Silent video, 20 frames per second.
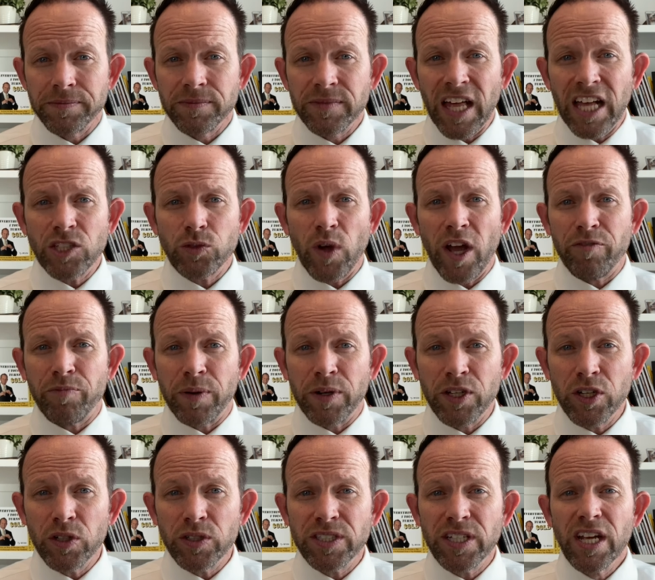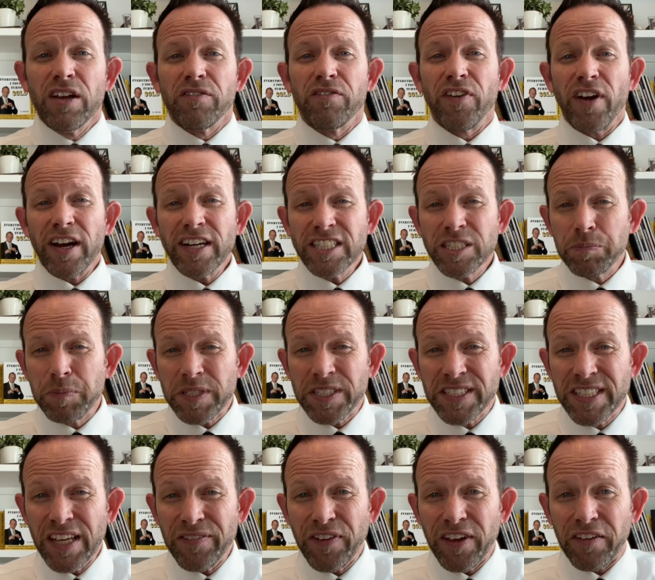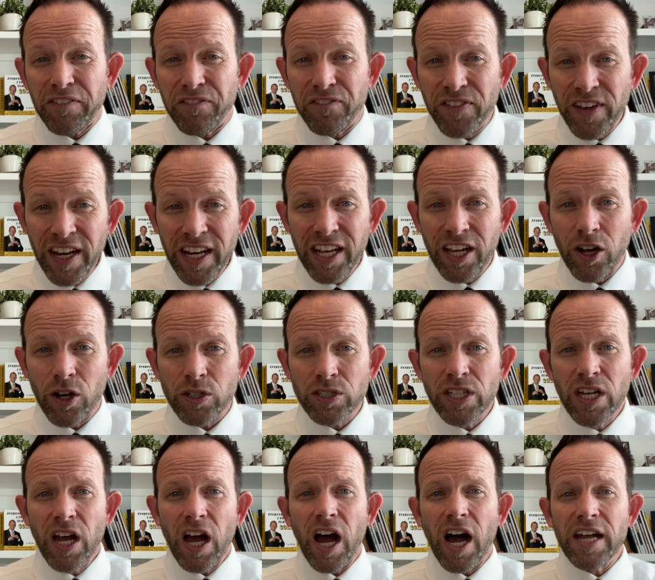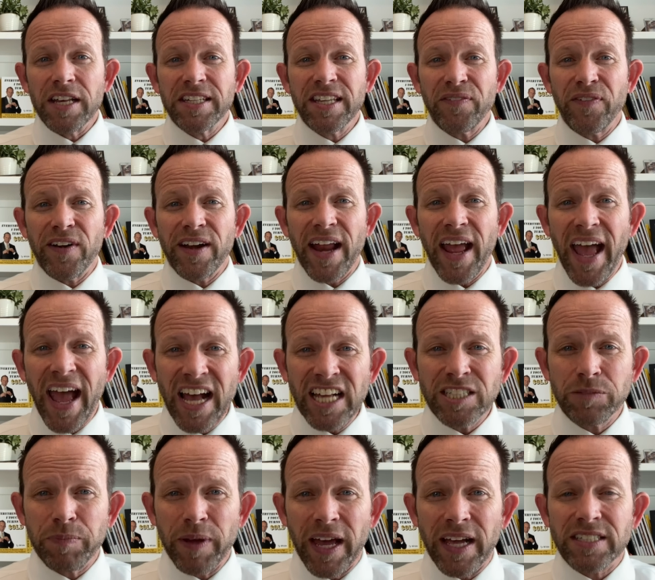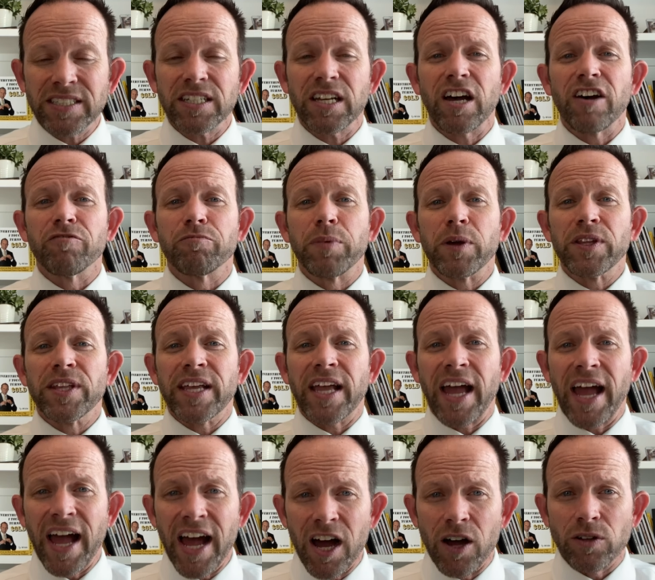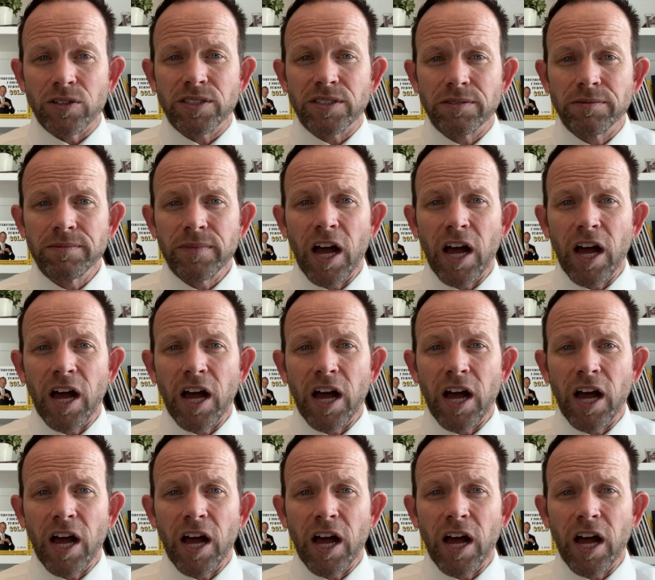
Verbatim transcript: That's why I produced very specific videos on different aspects of building a house.